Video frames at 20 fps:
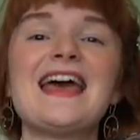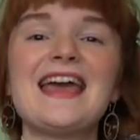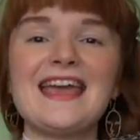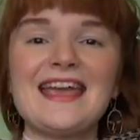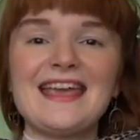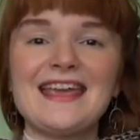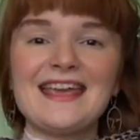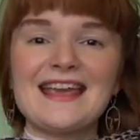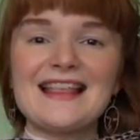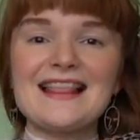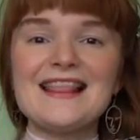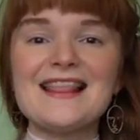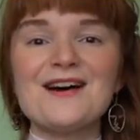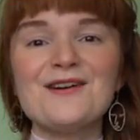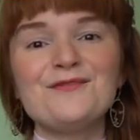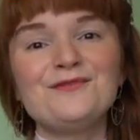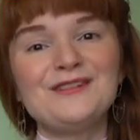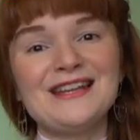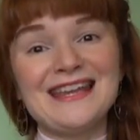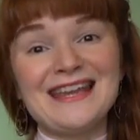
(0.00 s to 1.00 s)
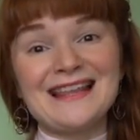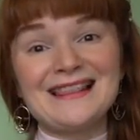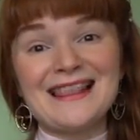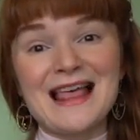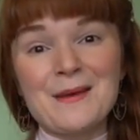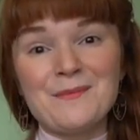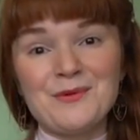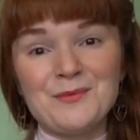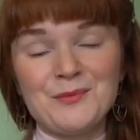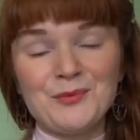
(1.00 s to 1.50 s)
a lovely
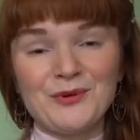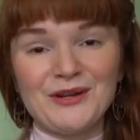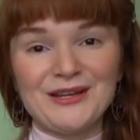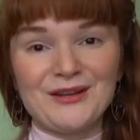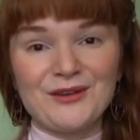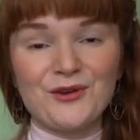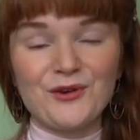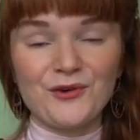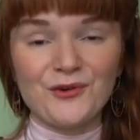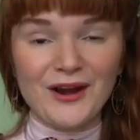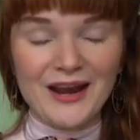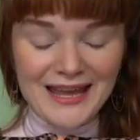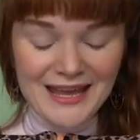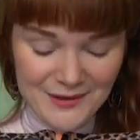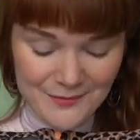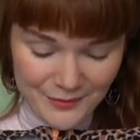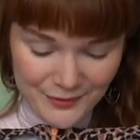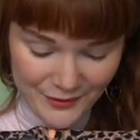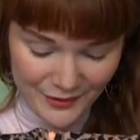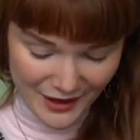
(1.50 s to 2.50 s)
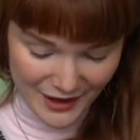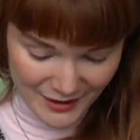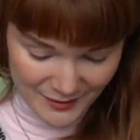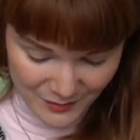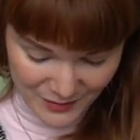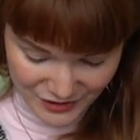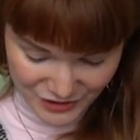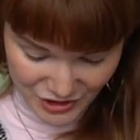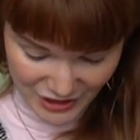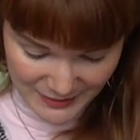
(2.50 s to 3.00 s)
leopard print crepe,
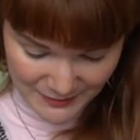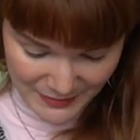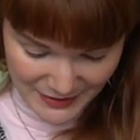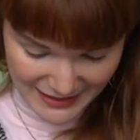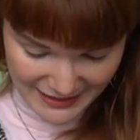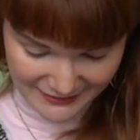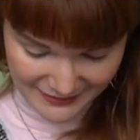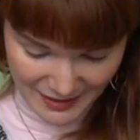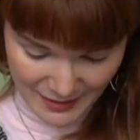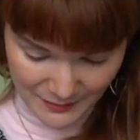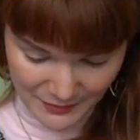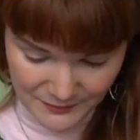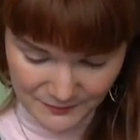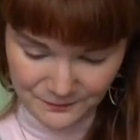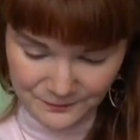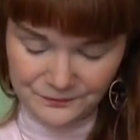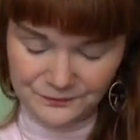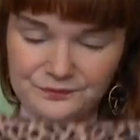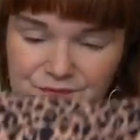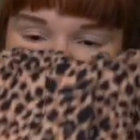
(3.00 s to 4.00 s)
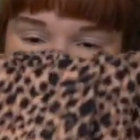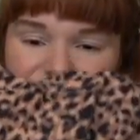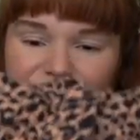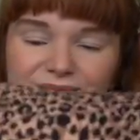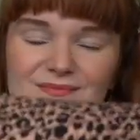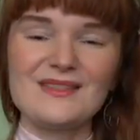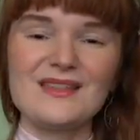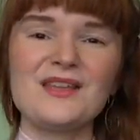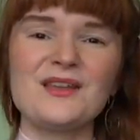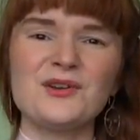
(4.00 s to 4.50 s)
which I picked up,
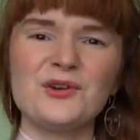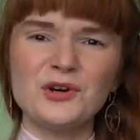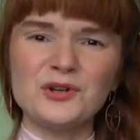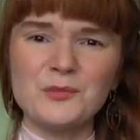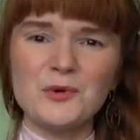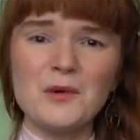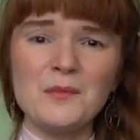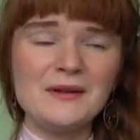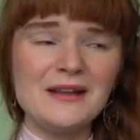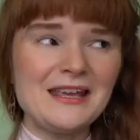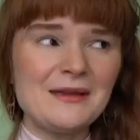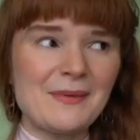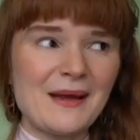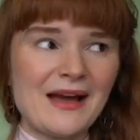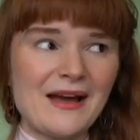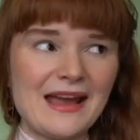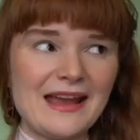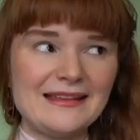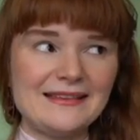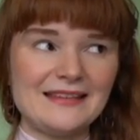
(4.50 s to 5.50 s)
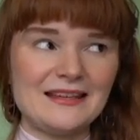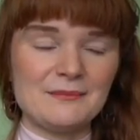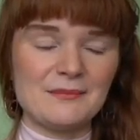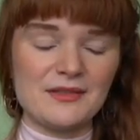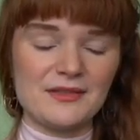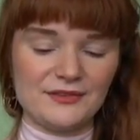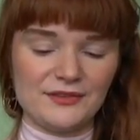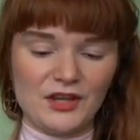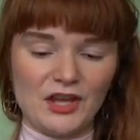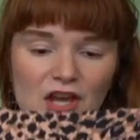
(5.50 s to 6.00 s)
God, probably about 18
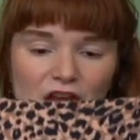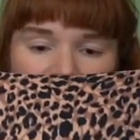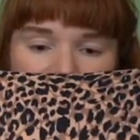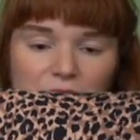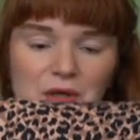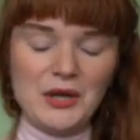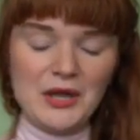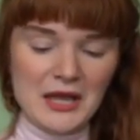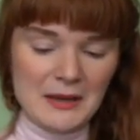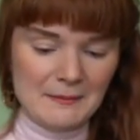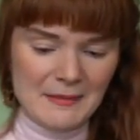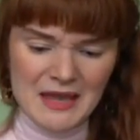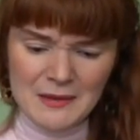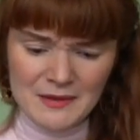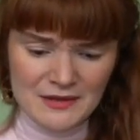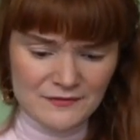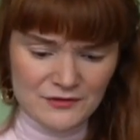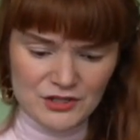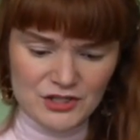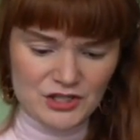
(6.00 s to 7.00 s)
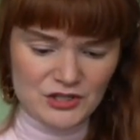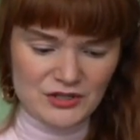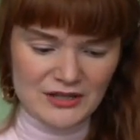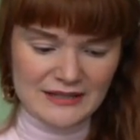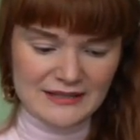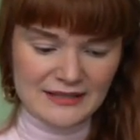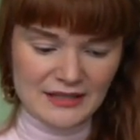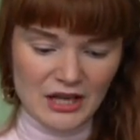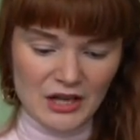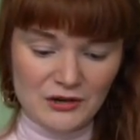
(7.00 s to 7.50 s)
months ago, maybe even 2
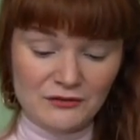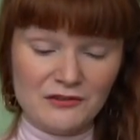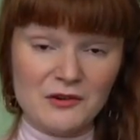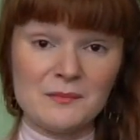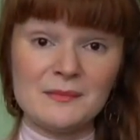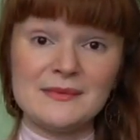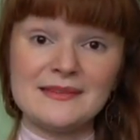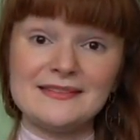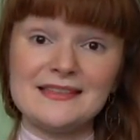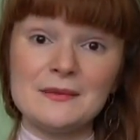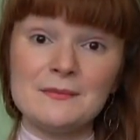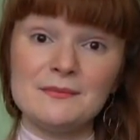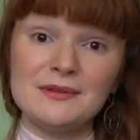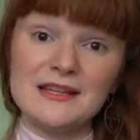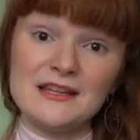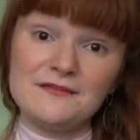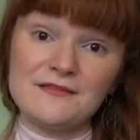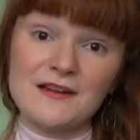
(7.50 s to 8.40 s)
years ago, from Simply